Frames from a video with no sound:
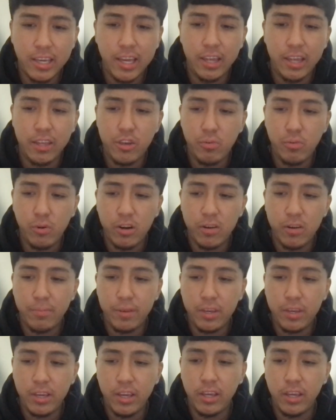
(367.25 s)
and you want to
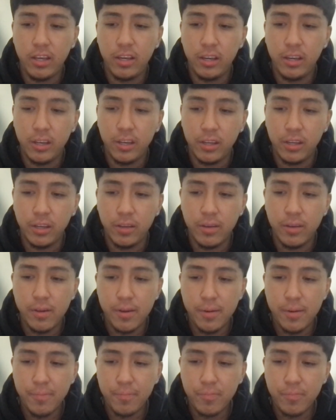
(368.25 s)
be
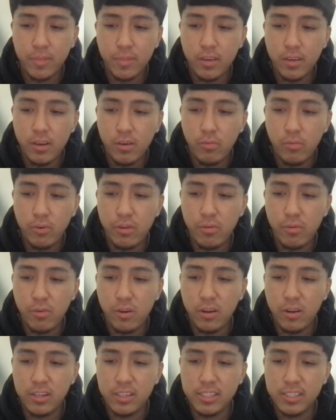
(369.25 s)
what do you
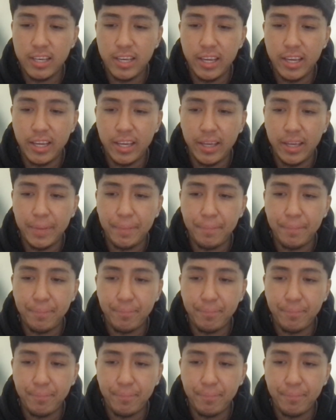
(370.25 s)
want to say?